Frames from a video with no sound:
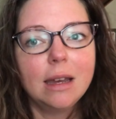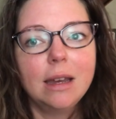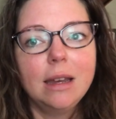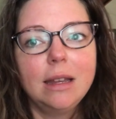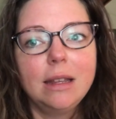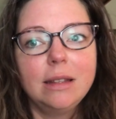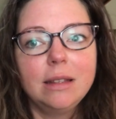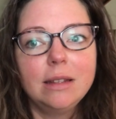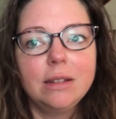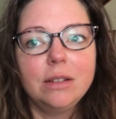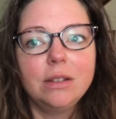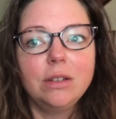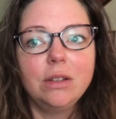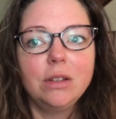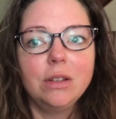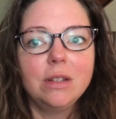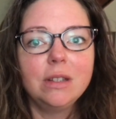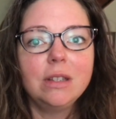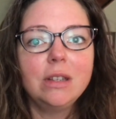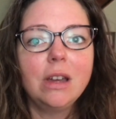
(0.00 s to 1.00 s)
And the
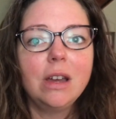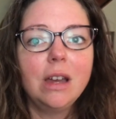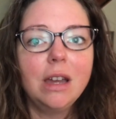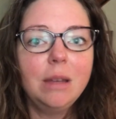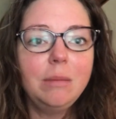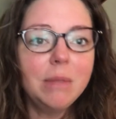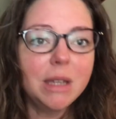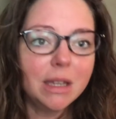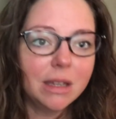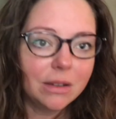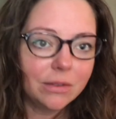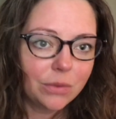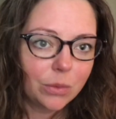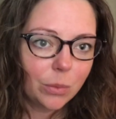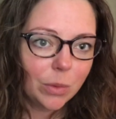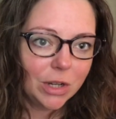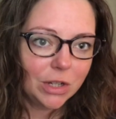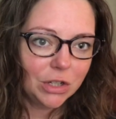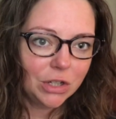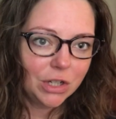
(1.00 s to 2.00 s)
timing of
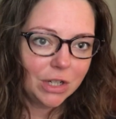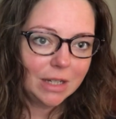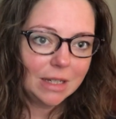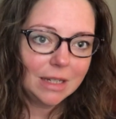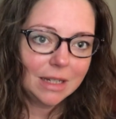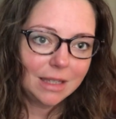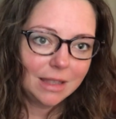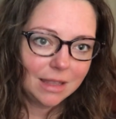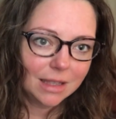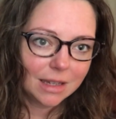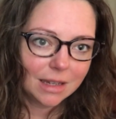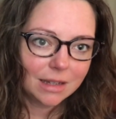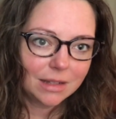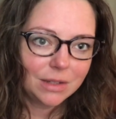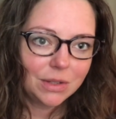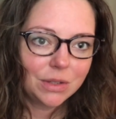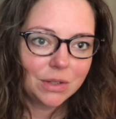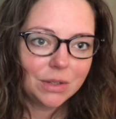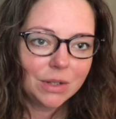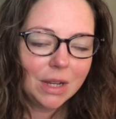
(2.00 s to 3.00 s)
when she did
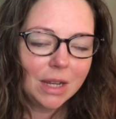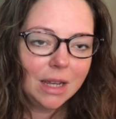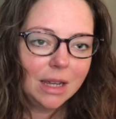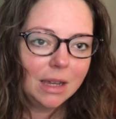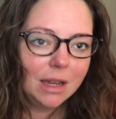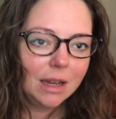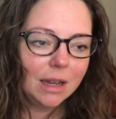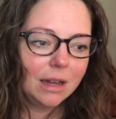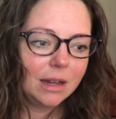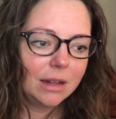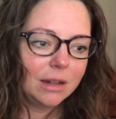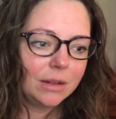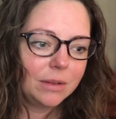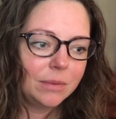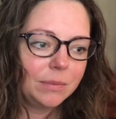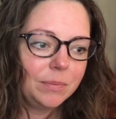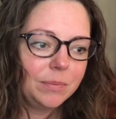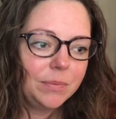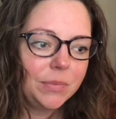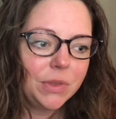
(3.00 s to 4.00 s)
this,
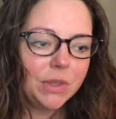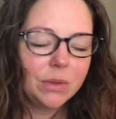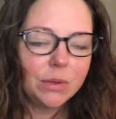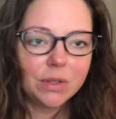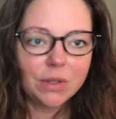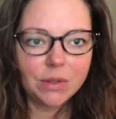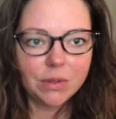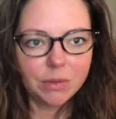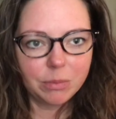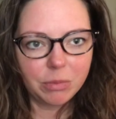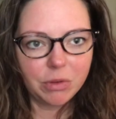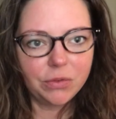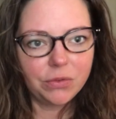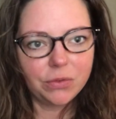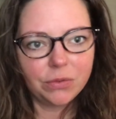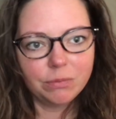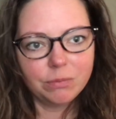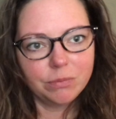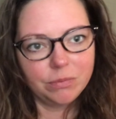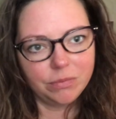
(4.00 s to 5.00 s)
it was just
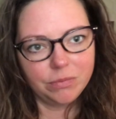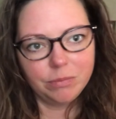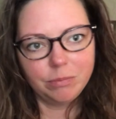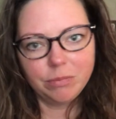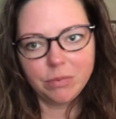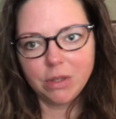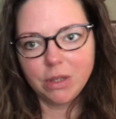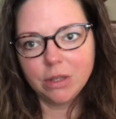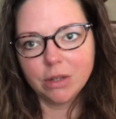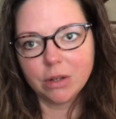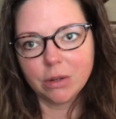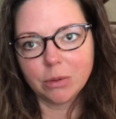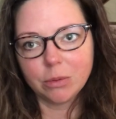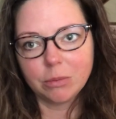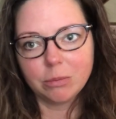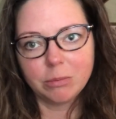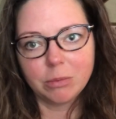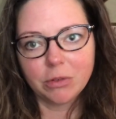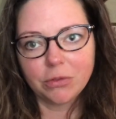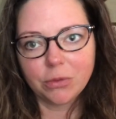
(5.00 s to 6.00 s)

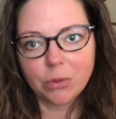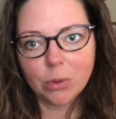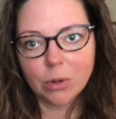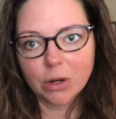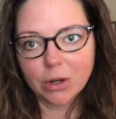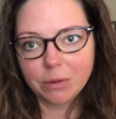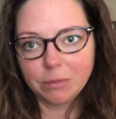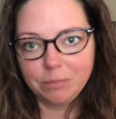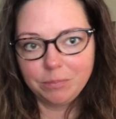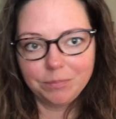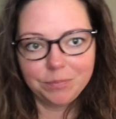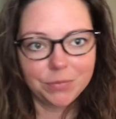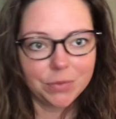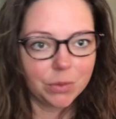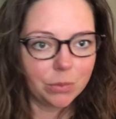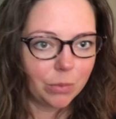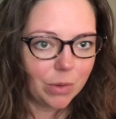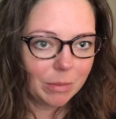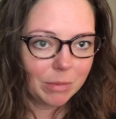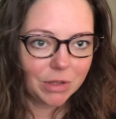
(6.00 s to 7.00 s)
before
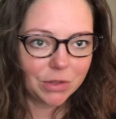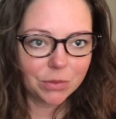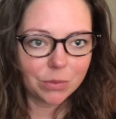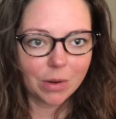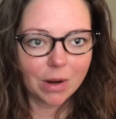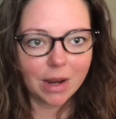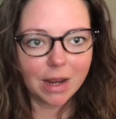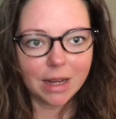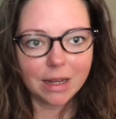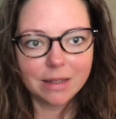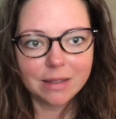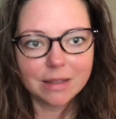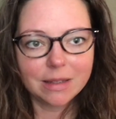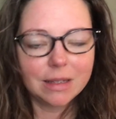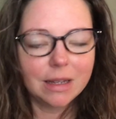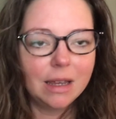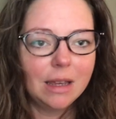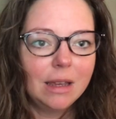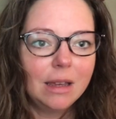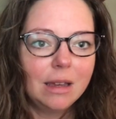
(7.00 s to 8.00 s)
women's
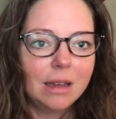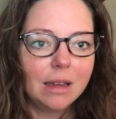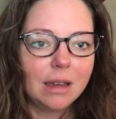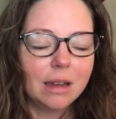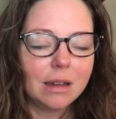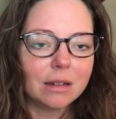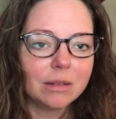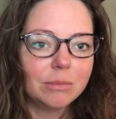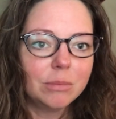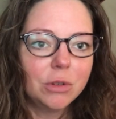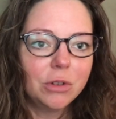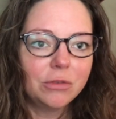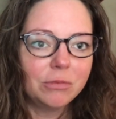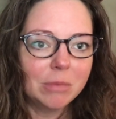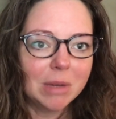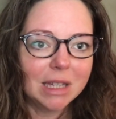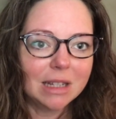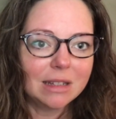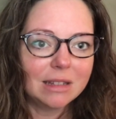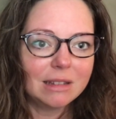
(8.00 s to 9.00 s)
rights
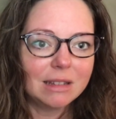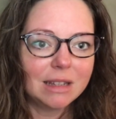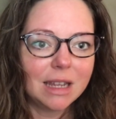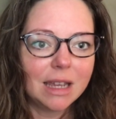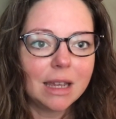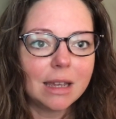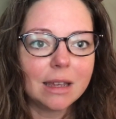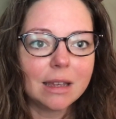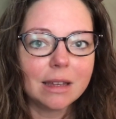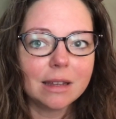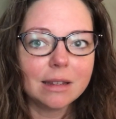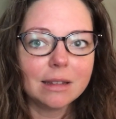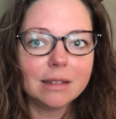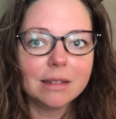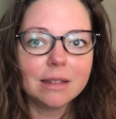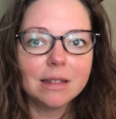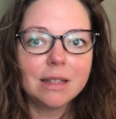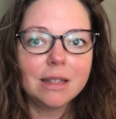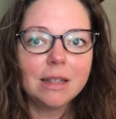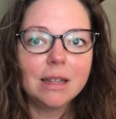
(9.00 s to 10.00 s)
movement,
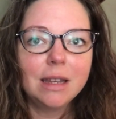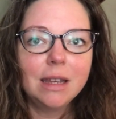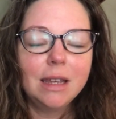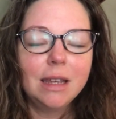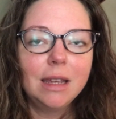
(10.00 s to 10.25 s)
and